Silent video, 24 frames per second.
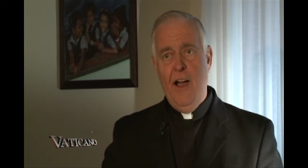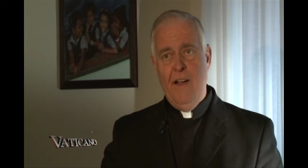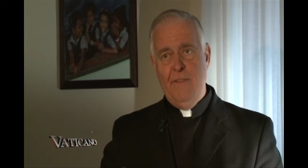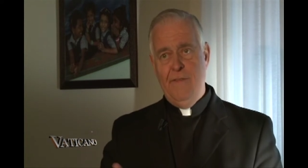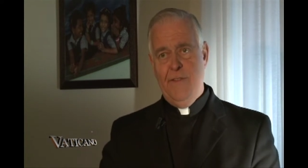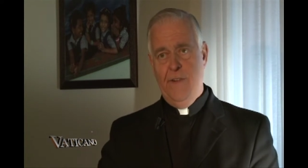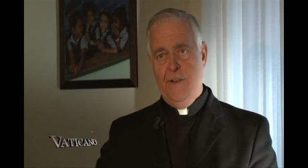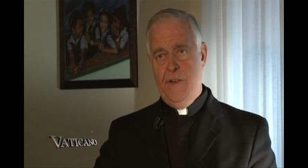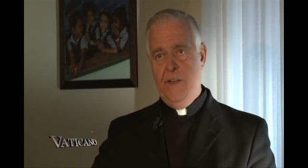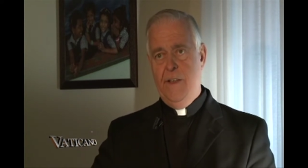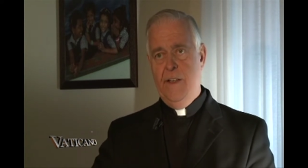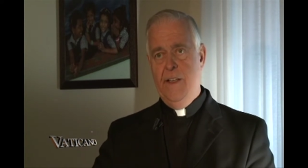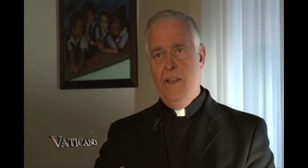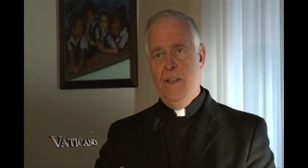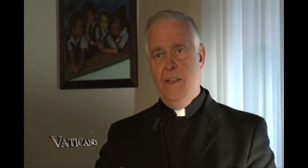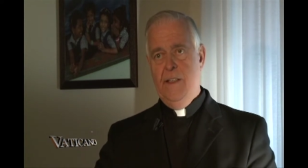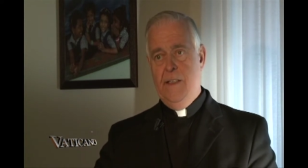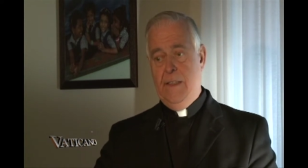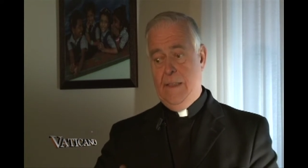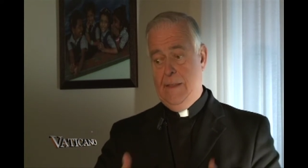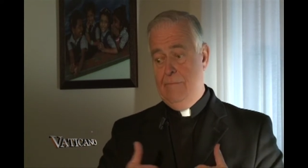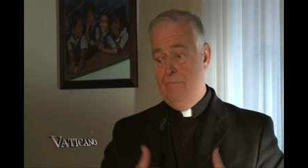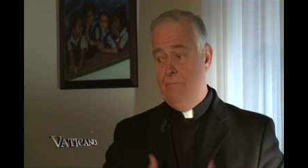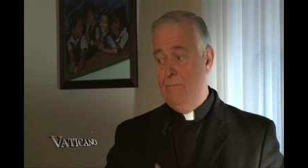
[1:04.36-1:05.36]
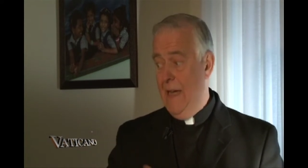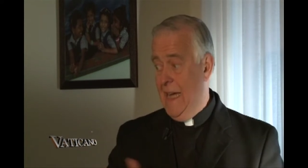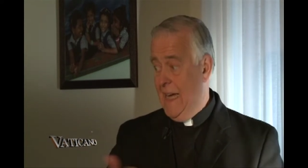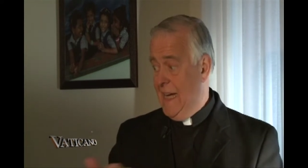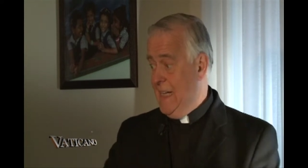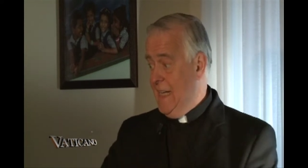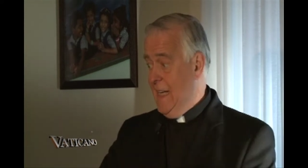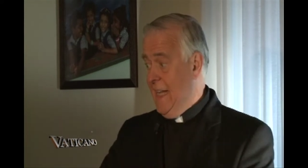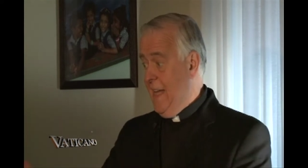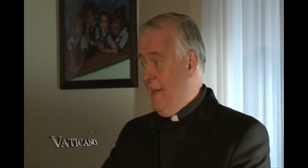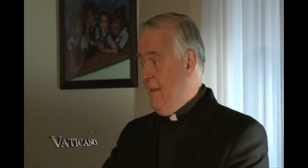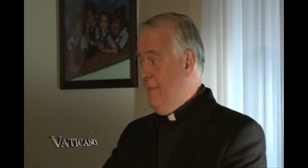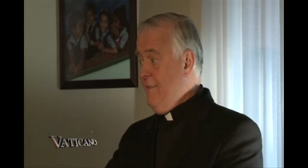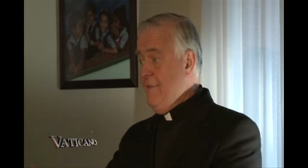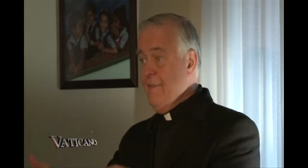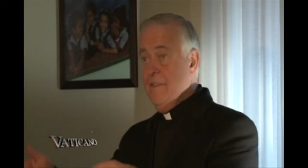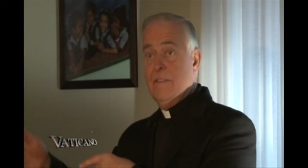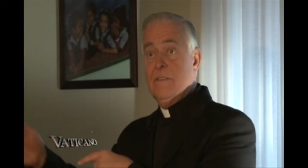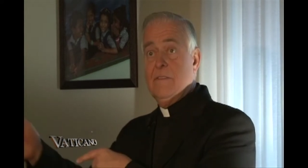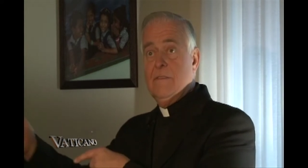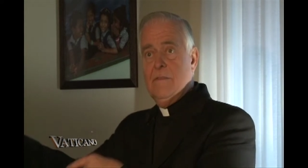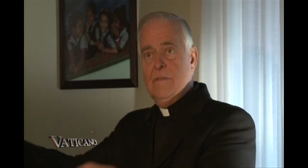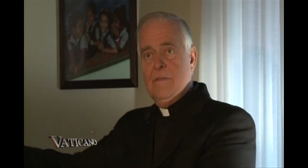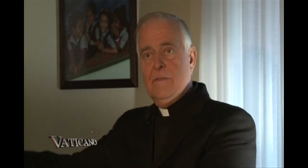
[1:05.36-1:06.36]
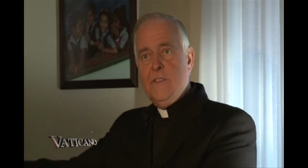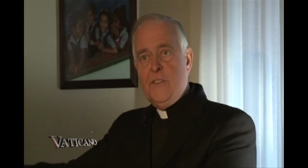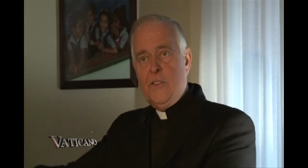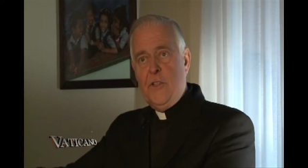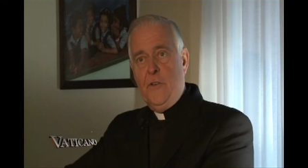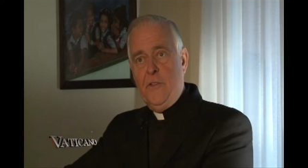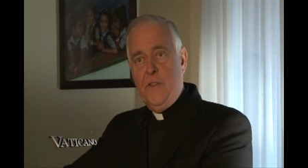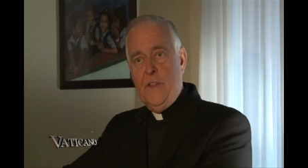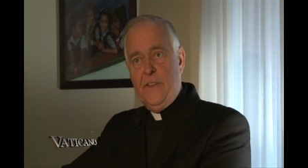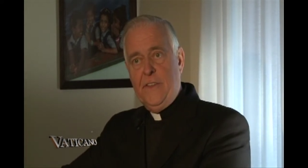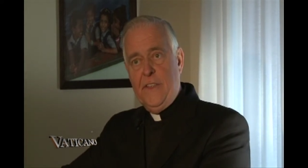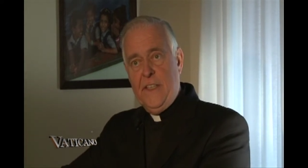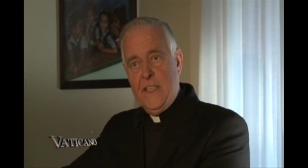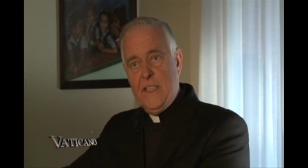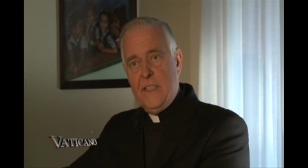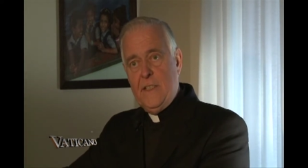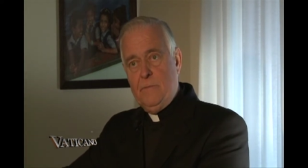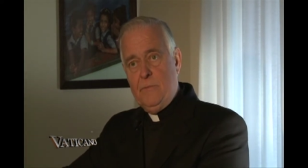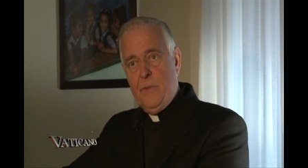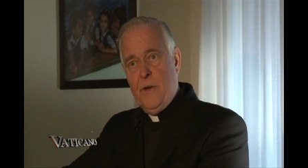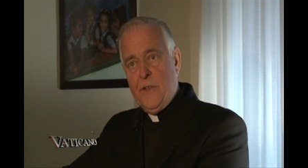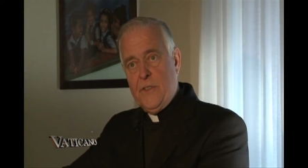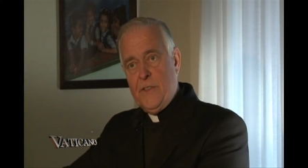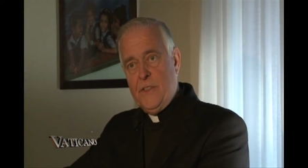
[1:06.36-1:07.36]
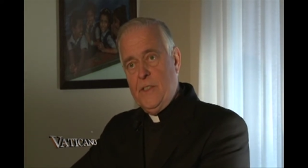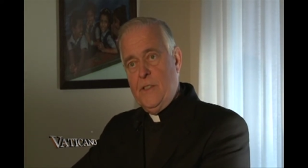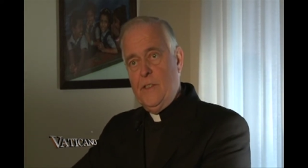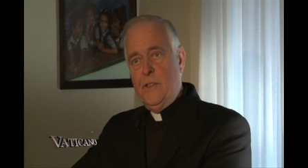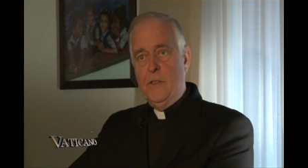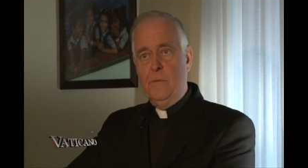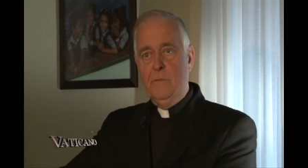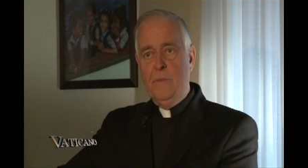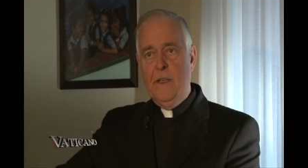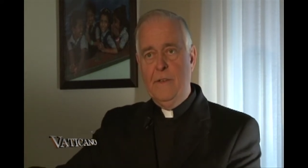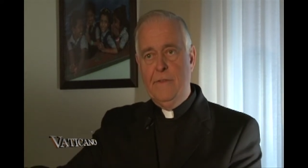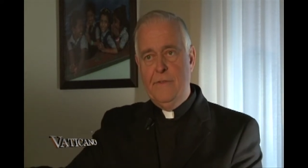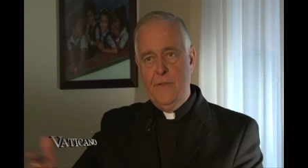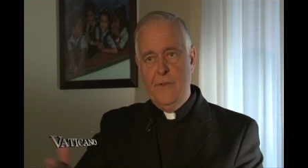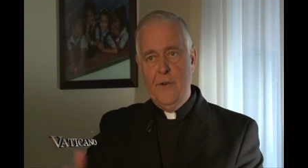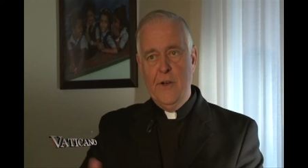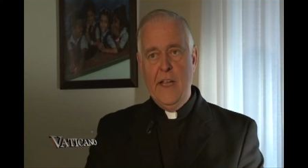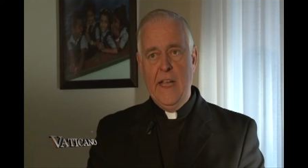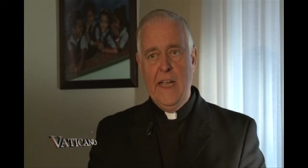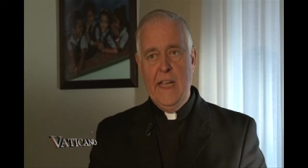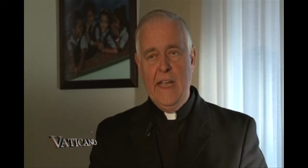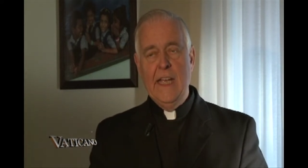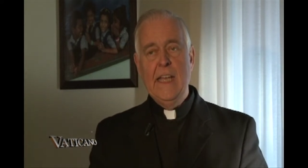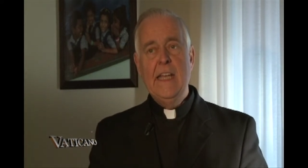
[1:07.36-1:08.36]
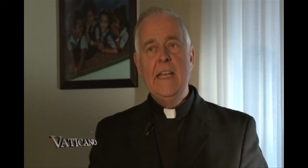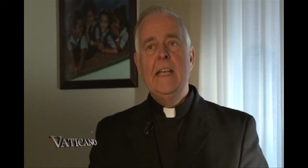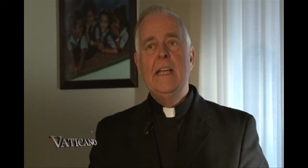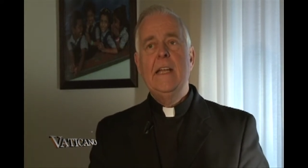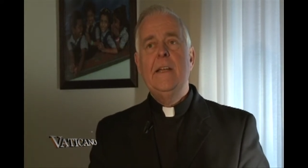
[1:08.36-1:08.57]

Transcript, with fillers: offered my life so that this person could be free.